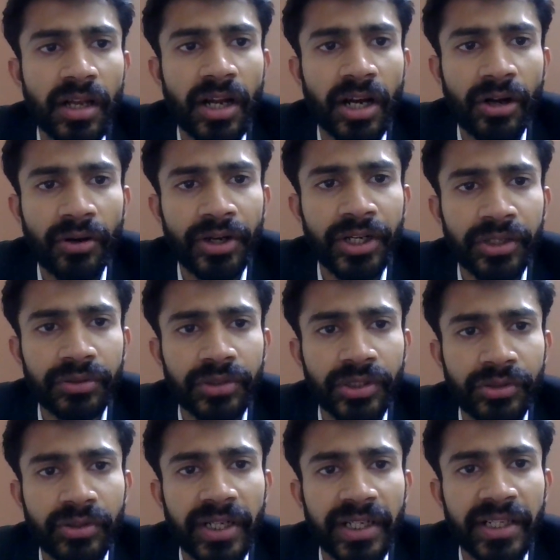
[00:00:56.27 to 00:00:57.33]
According to
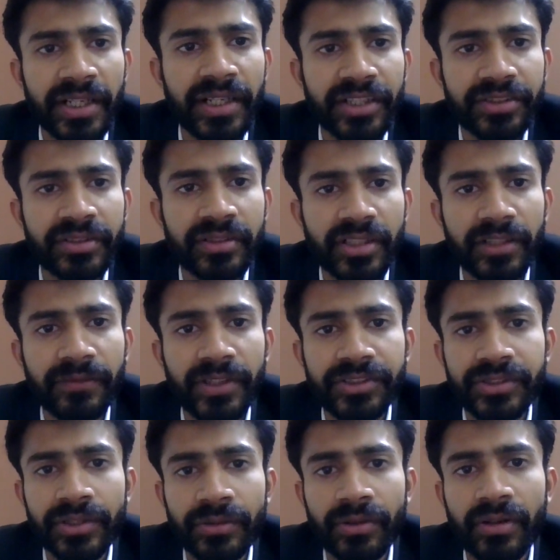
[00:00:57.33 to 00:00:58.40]
the United Nations
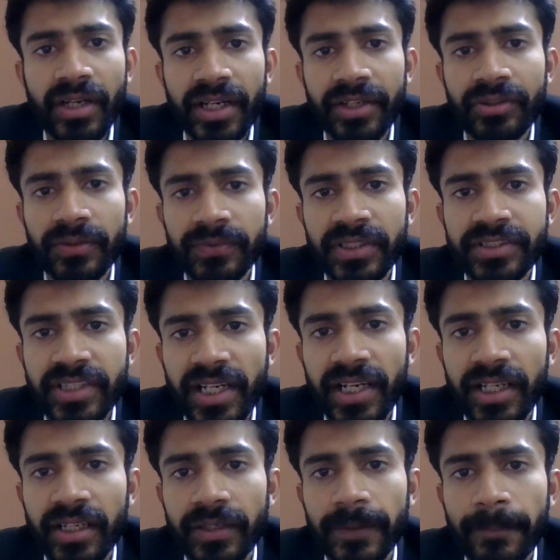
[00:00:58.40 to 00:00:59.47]
Convention on Rights of the
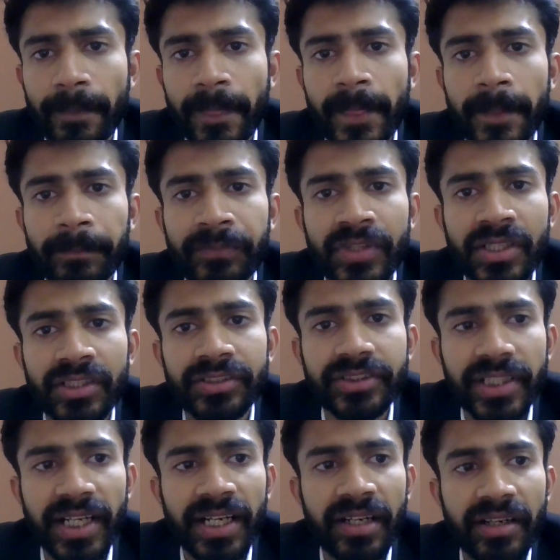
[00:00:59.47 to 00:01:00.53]
Child,
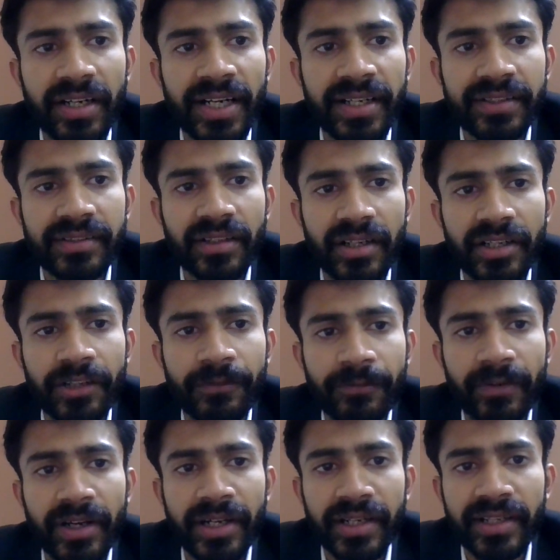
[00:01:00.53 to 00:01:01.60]
child rights are
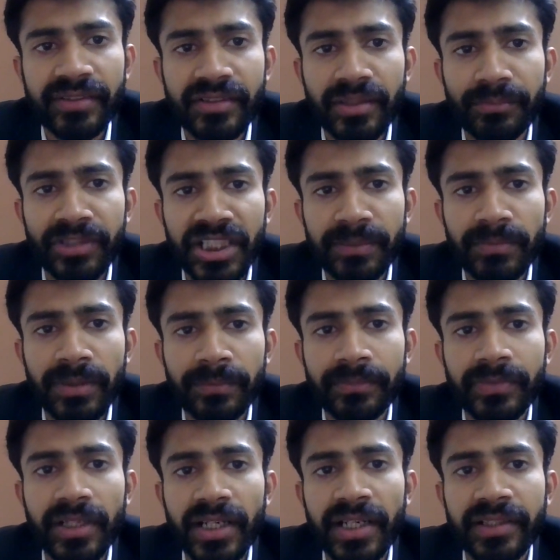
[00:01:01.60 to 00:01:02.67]
defined as the
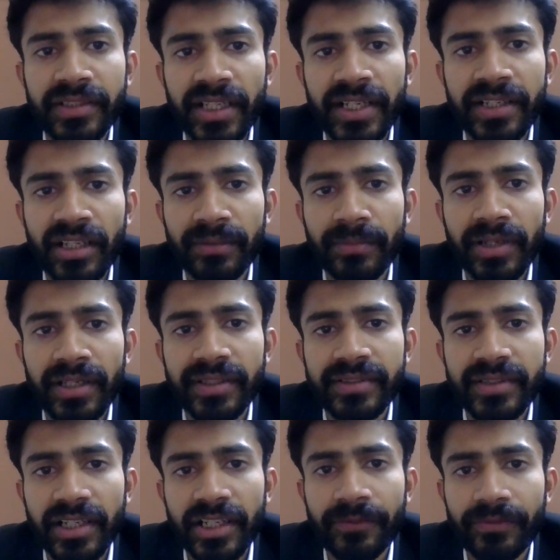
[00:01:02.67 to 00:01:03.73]
minimum
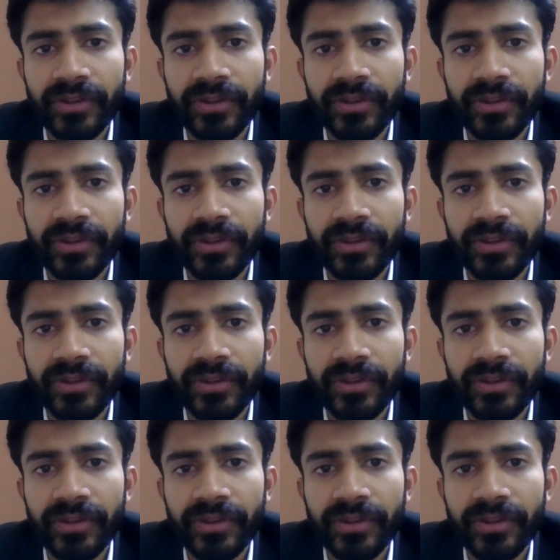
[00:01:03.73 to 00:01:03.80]
entitlements and